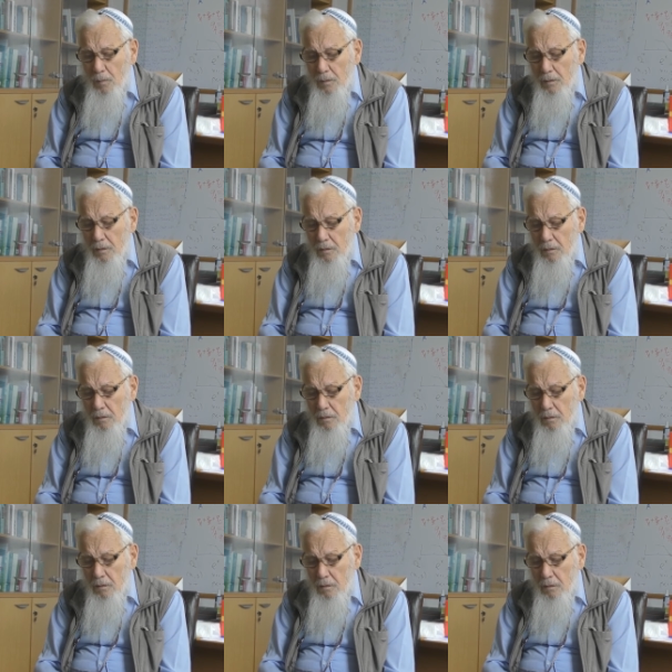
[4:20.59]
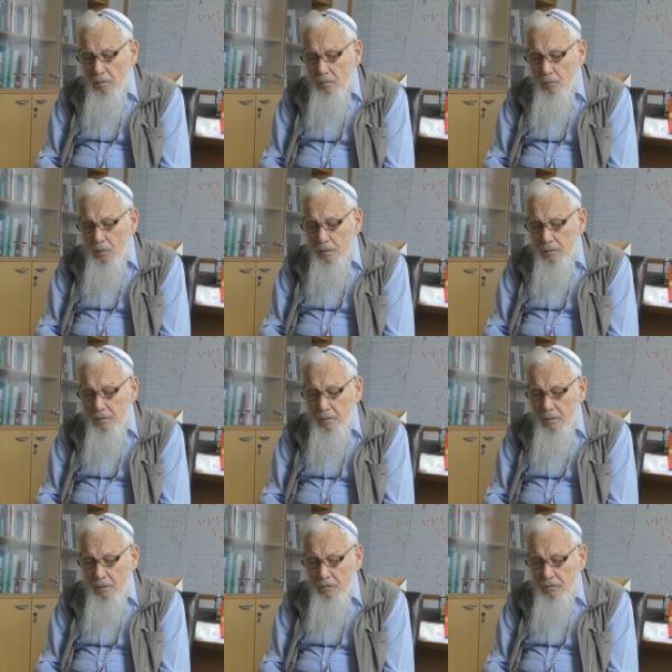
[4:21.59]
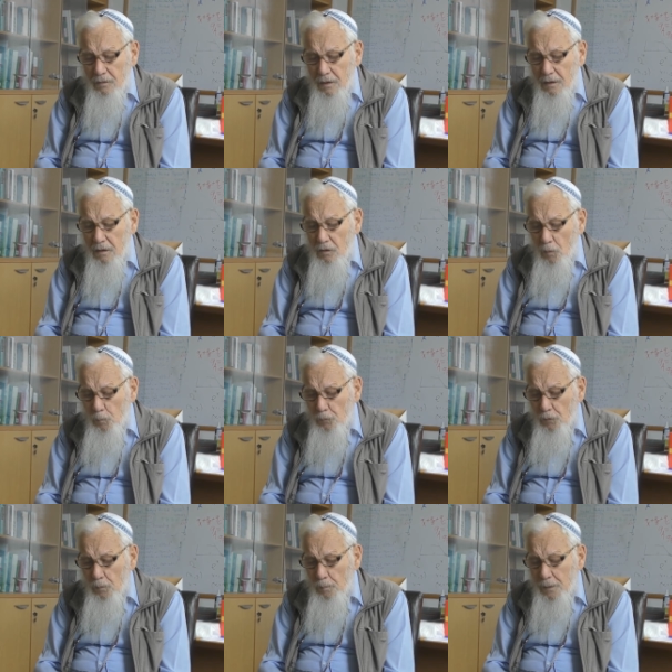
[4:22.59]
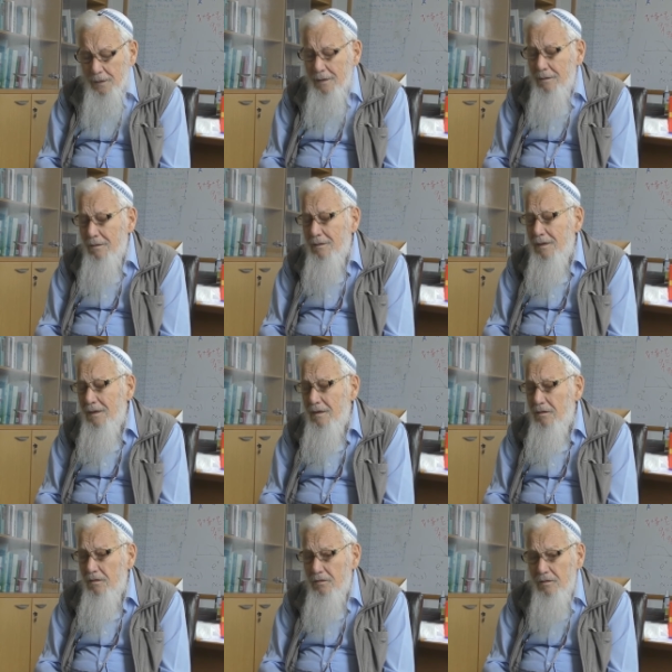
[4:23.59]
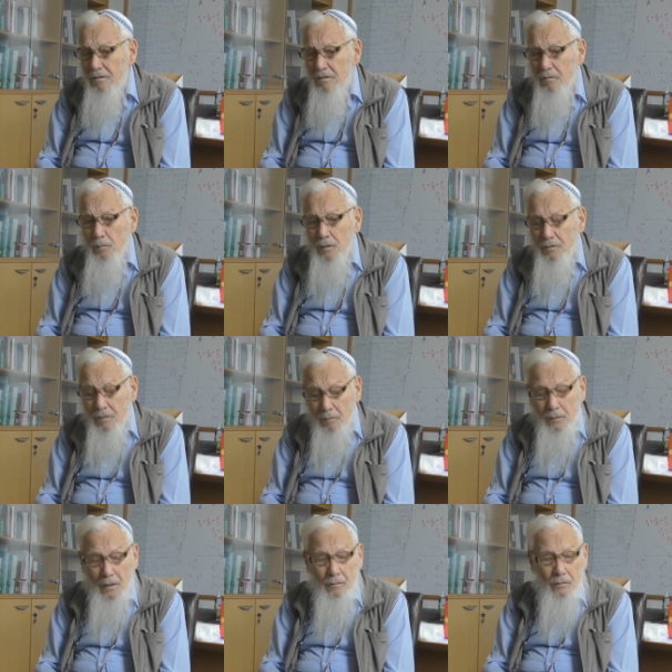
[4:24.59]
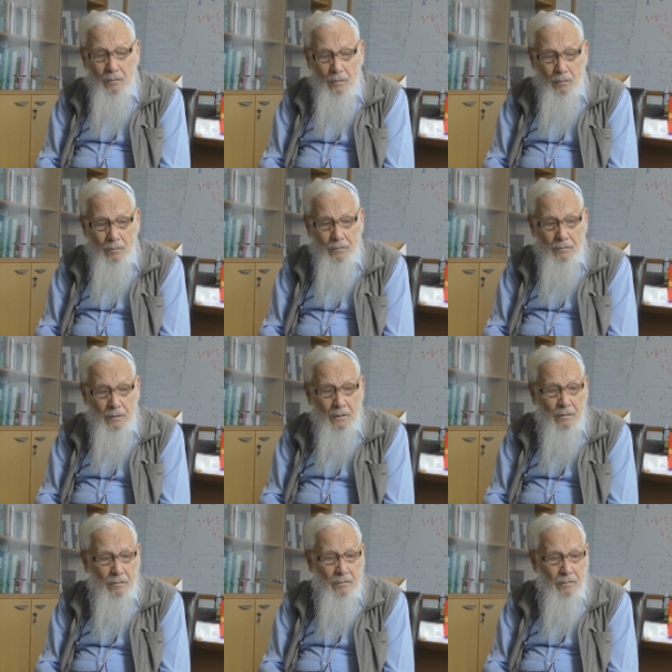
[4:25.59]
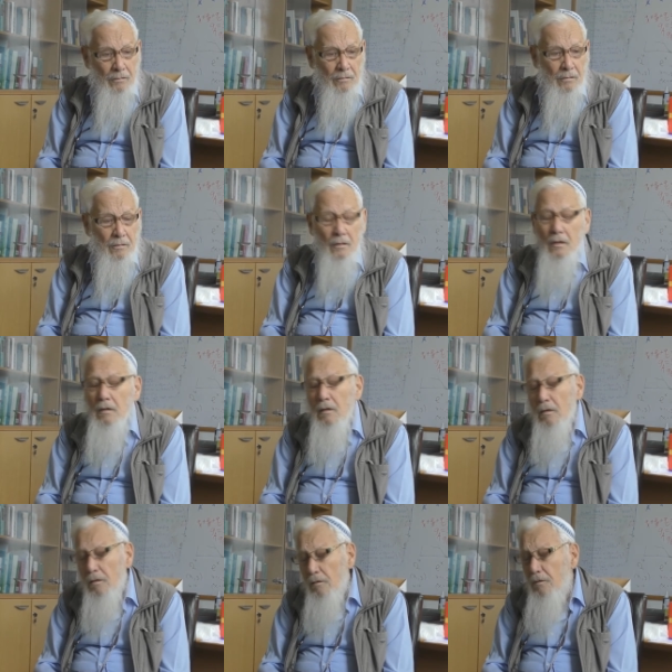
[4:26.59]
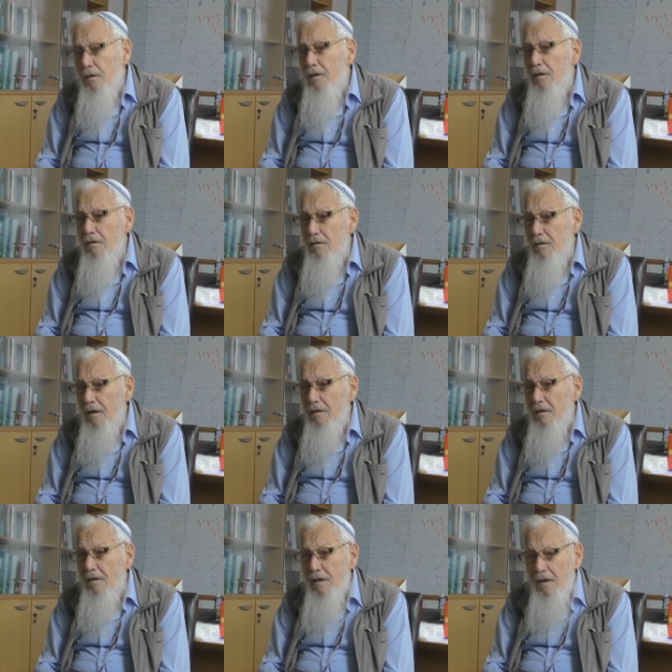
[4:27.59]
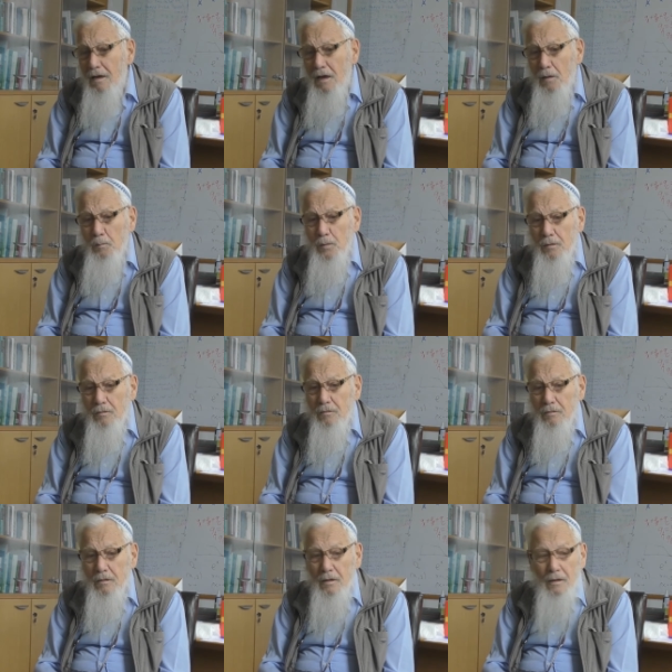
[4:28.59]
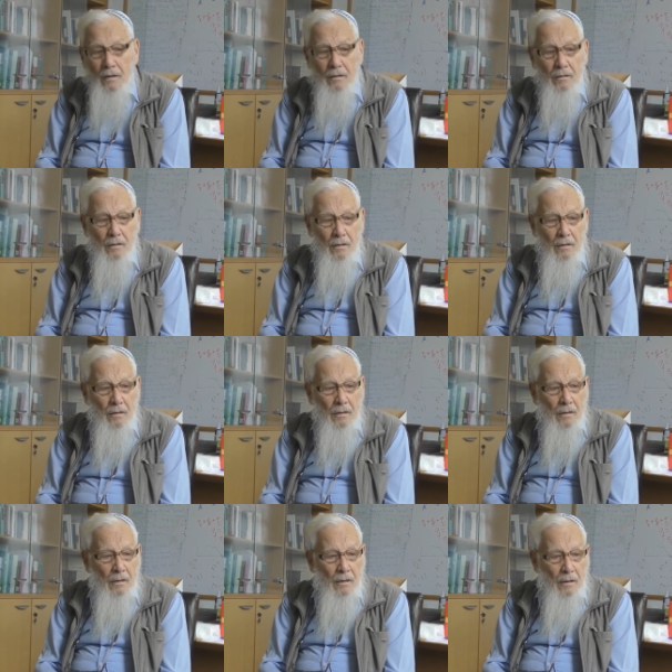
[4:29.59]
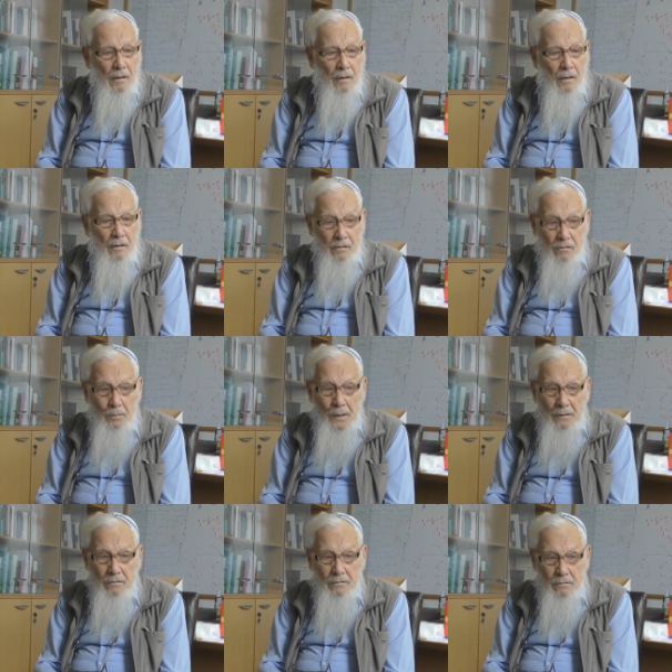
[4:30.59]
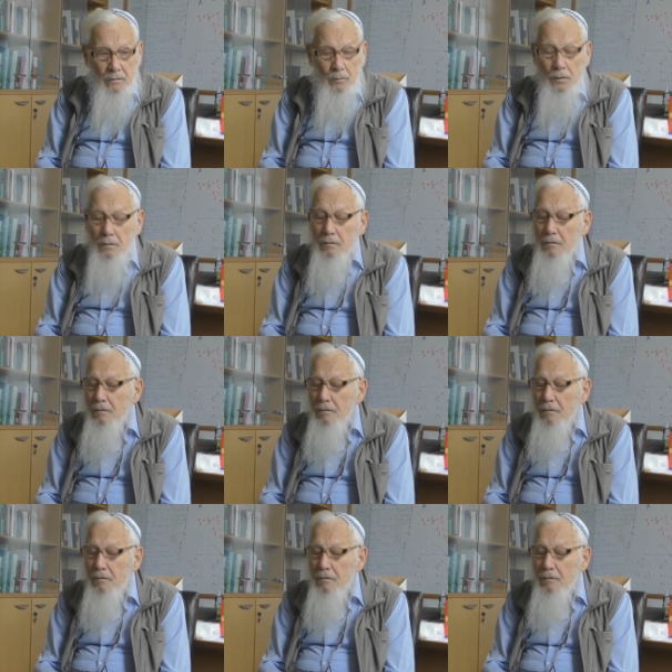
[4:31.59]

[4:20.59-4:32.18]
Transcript: the, the what each side had hoped for, but they're not inconsistent. But sometimes the goals are inconsistent. Okay, that that happens, and uh, it spells trouble.